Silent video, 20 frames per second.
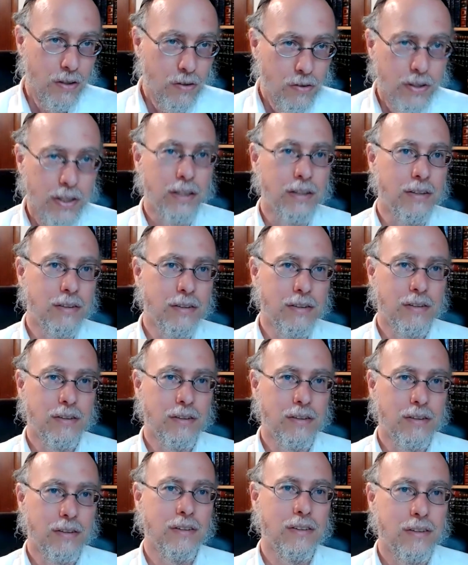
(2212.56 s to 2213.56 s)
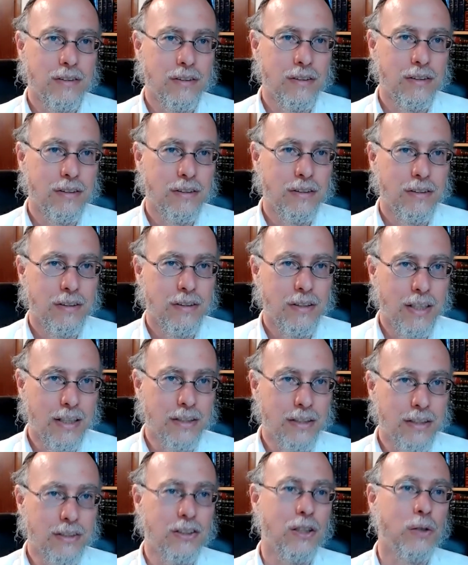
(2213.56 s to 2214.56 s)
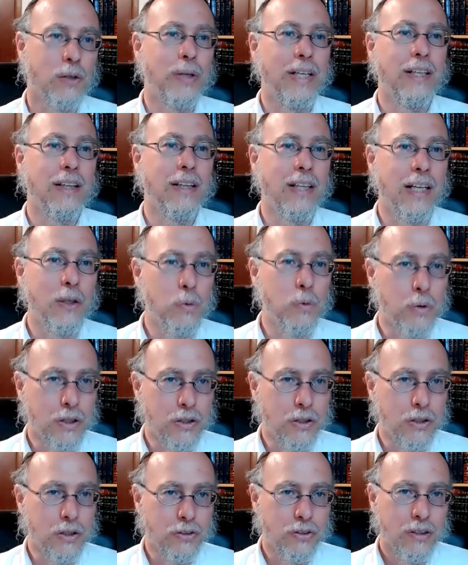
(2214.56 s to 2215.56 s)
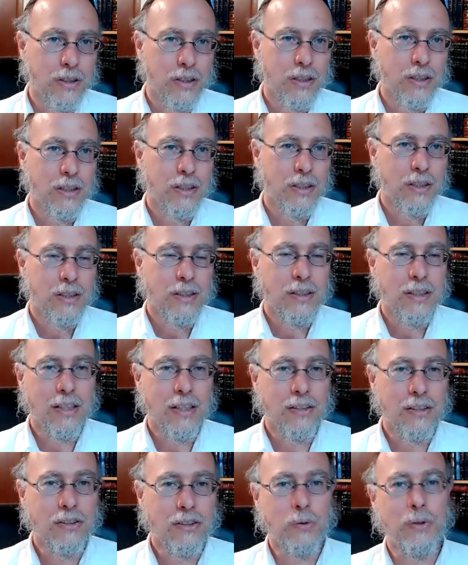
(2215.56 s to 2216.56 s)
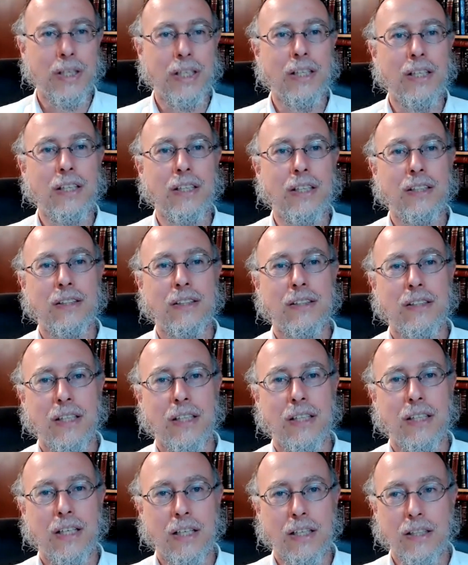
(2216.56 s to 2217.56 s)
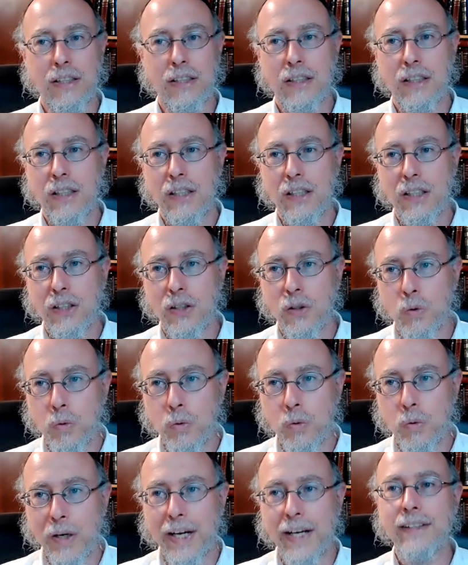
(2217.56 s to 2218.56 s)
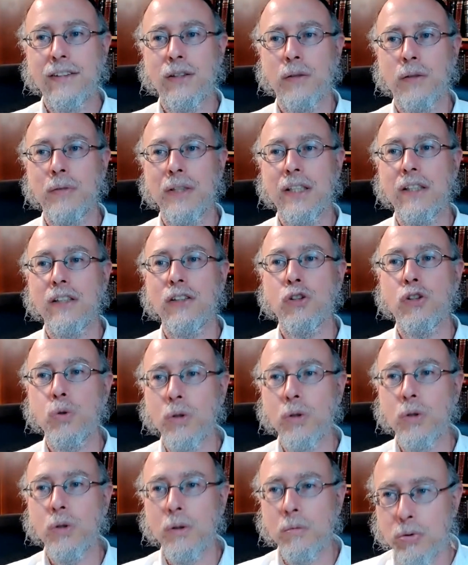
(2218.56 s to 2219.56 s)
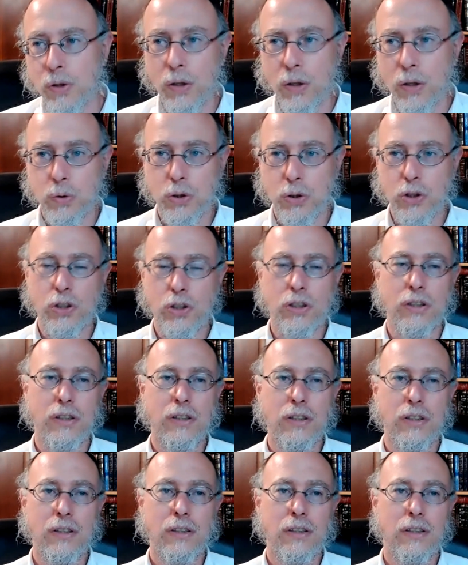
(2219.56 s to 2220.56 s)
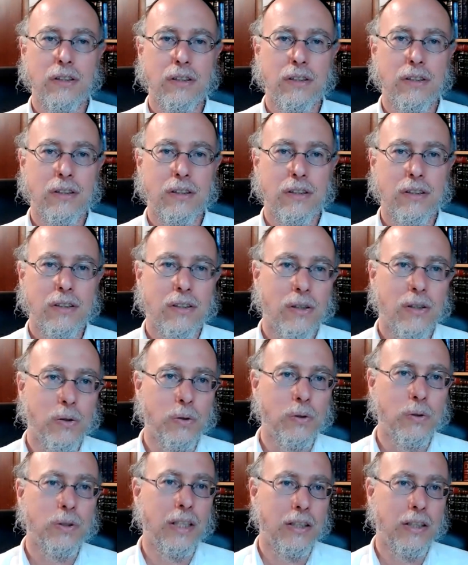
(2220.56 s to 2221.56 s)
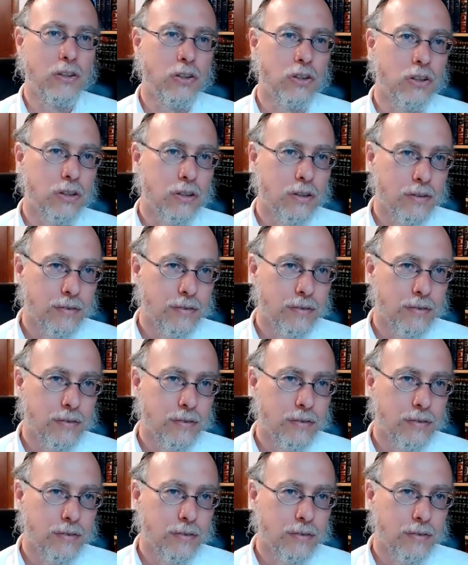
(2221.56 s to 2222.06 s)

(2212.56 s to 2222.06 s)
Okay, that's already language. That's already a way to begin to approach old age.